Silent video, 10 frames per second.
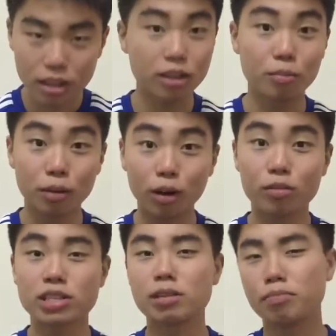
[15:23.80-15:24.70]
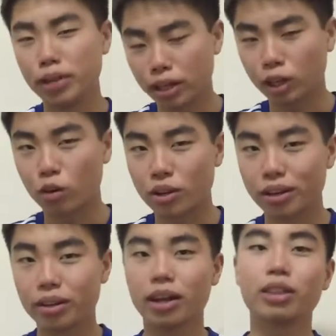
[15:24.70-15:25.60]
You know, obviously being
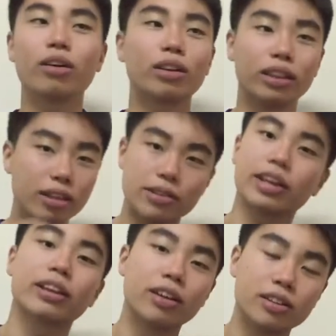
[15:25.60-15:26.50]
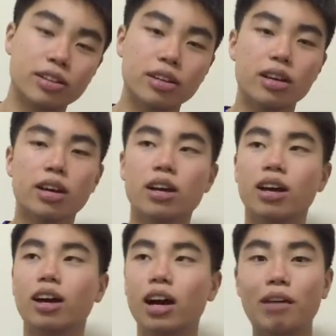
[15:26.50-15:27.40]
Korean and not living in London.
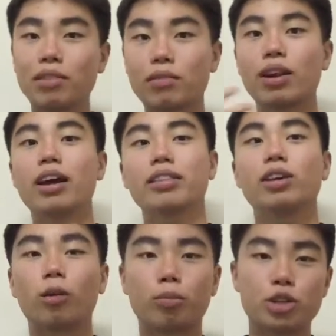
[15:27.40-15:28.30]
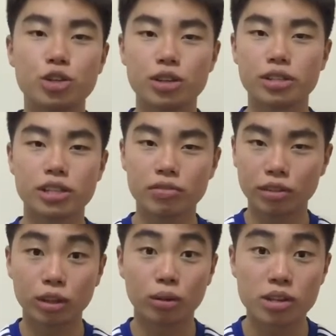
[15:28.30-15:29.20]
I've never had the opportunity to
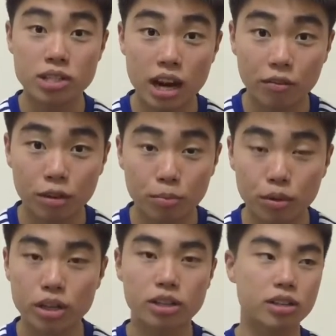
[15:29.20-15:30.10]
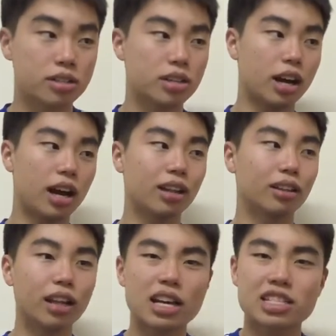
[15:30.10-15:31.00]
even go to Stamford Bridge, because
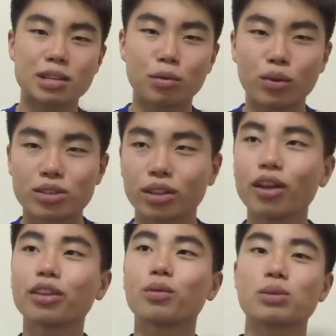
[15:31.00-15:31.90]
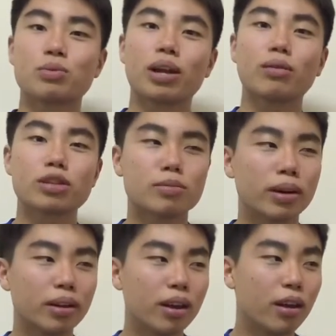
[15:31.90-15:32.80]
the last time I went to London was when I was
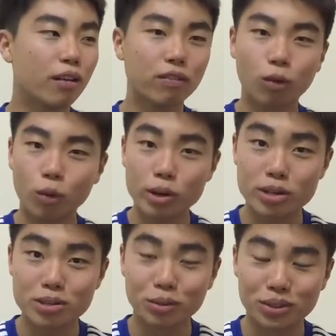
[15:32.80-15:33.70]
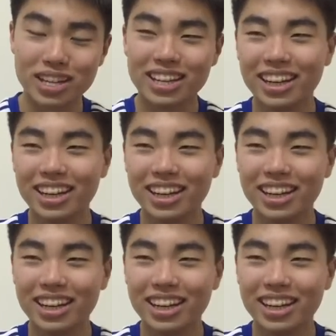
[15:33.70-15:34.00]
about 4 years old.